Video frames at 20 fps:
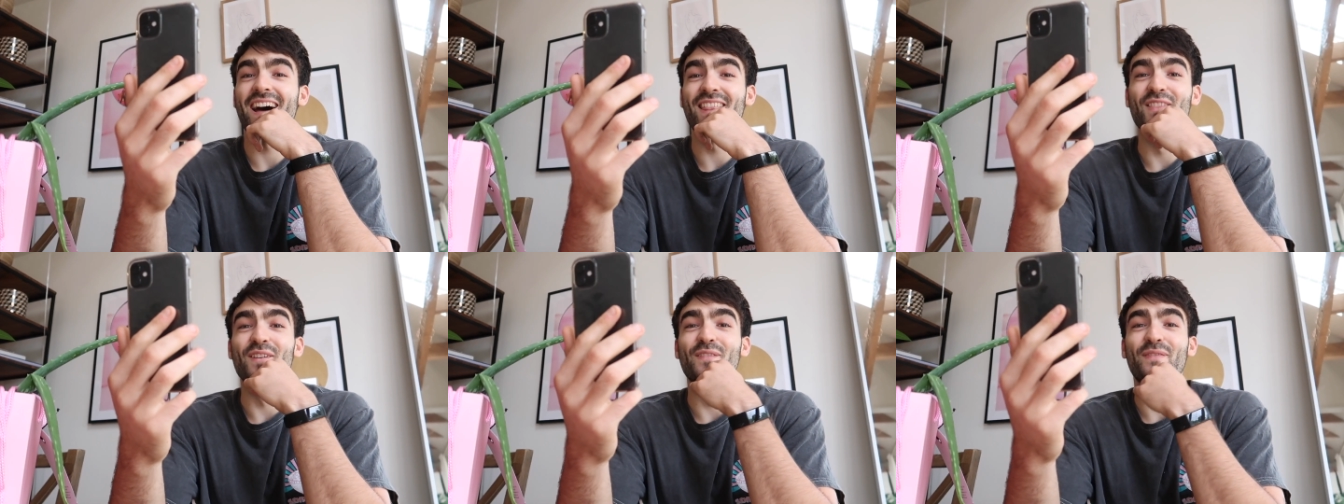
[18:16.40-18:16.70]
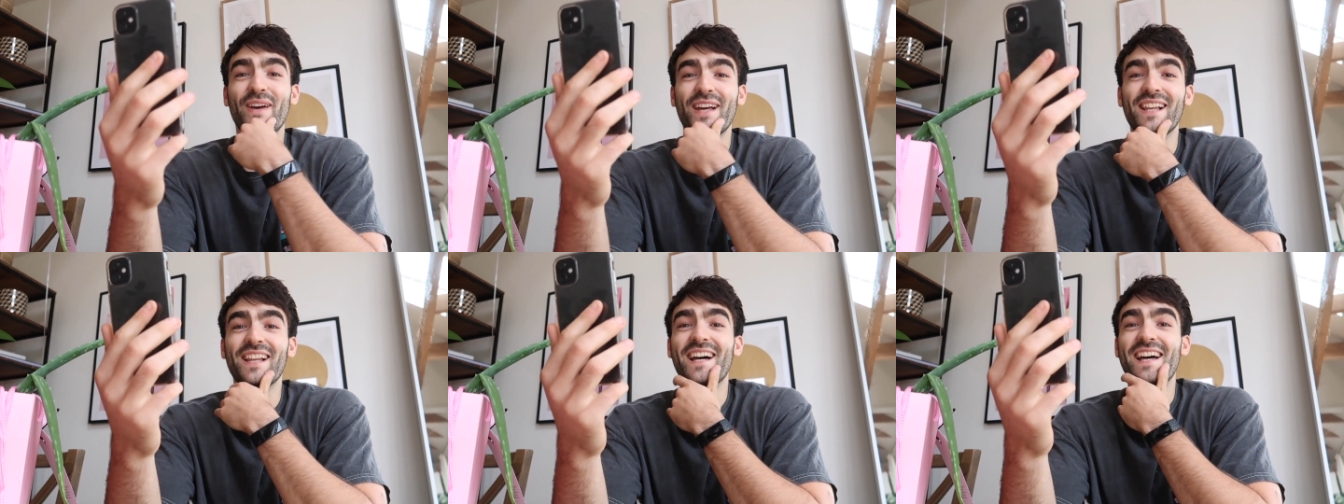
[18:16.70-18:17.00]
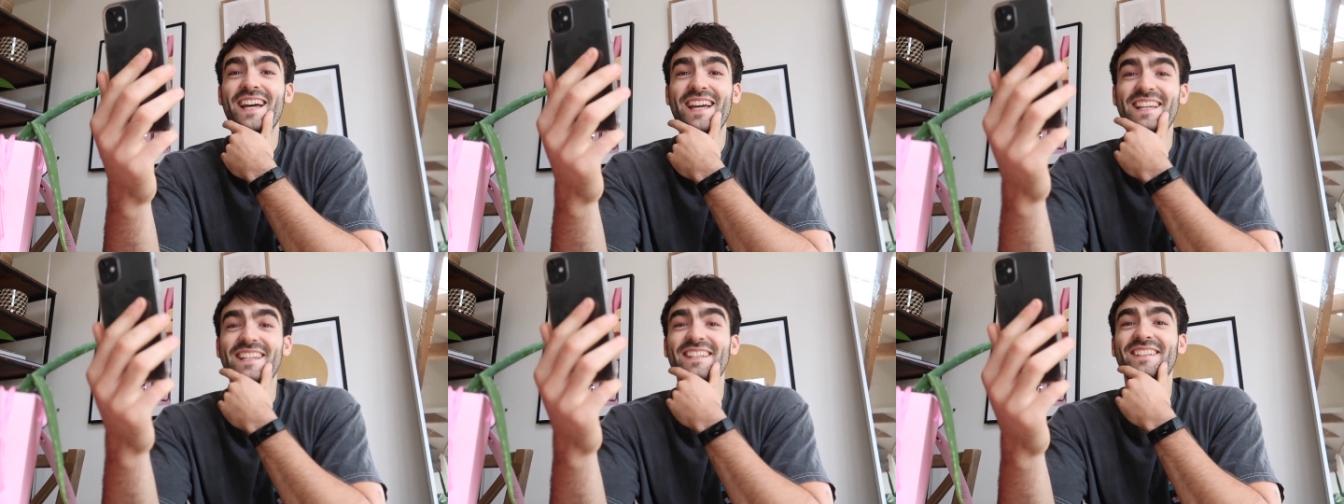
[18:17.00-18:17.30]
And the villa
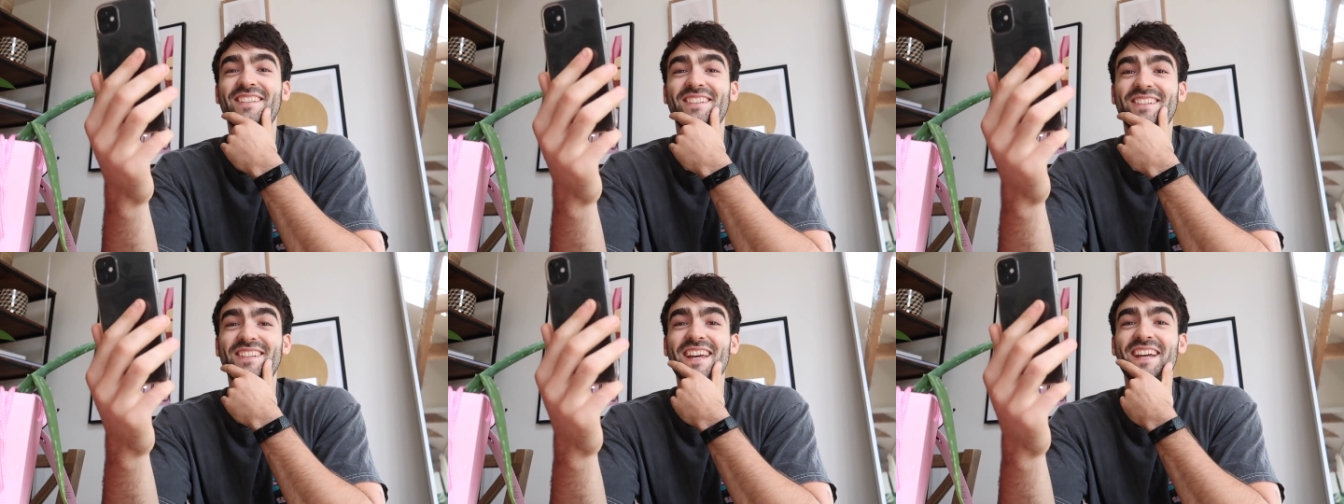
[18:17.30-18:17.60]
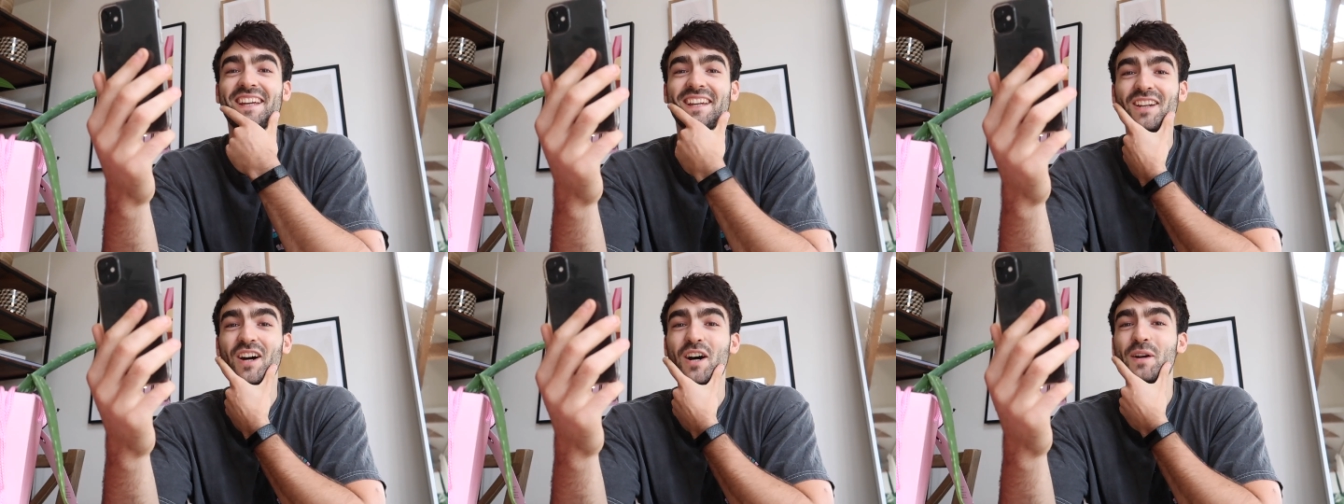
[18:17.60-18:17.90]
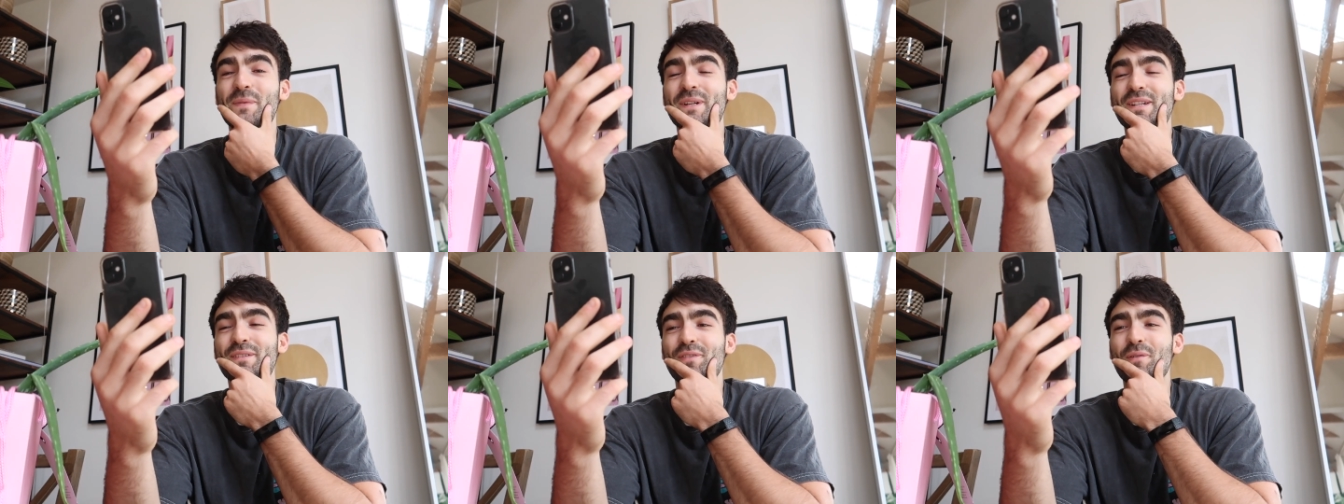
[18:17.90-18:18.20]
is sick in
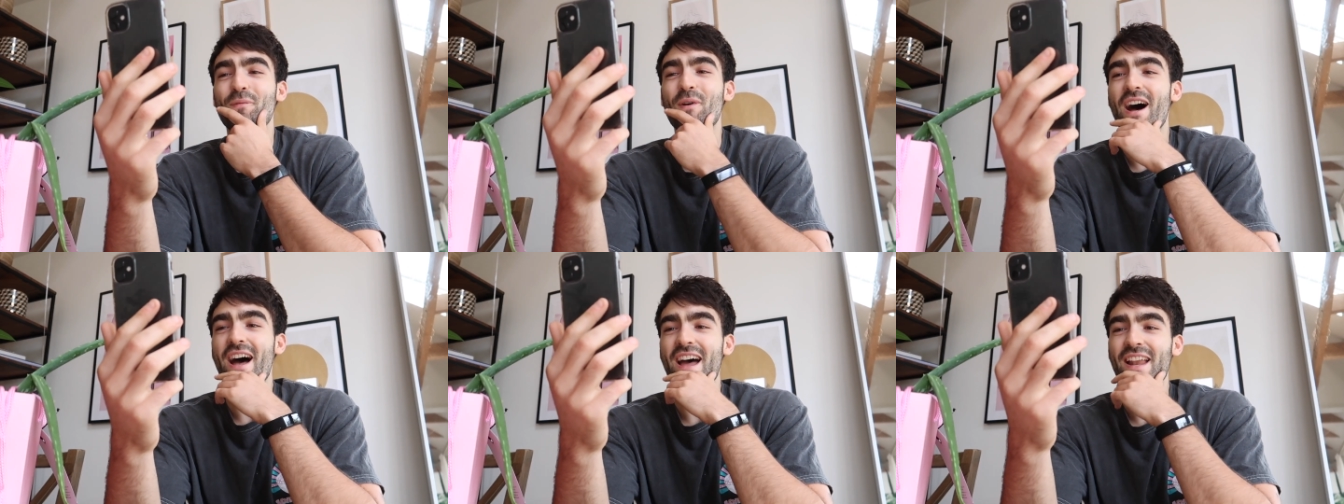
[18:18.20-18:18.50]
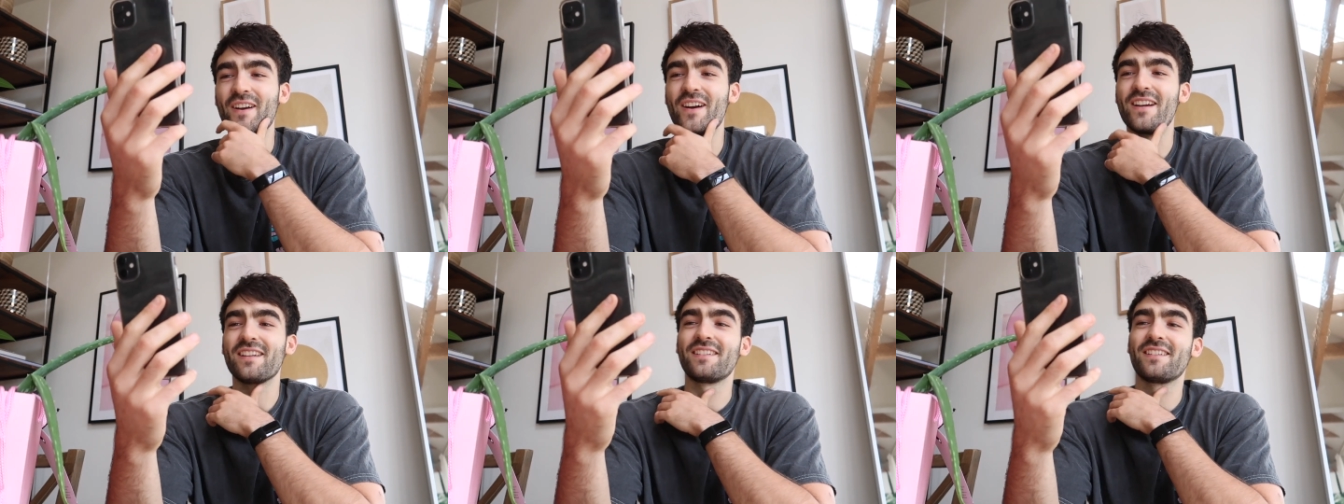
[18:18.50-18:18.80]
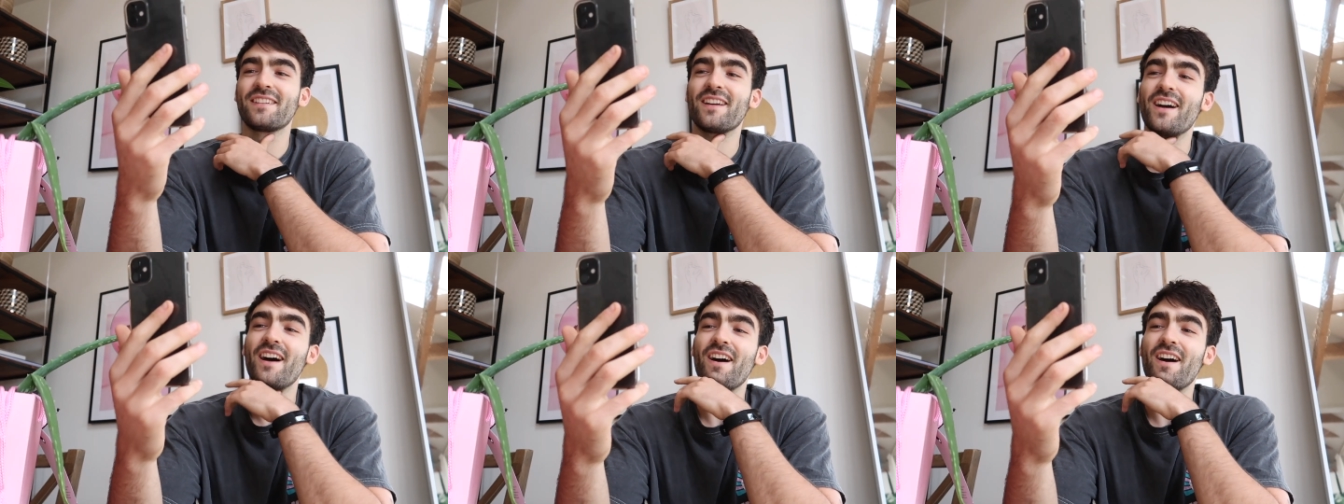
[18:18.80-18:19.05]
Ibiza, but anyways,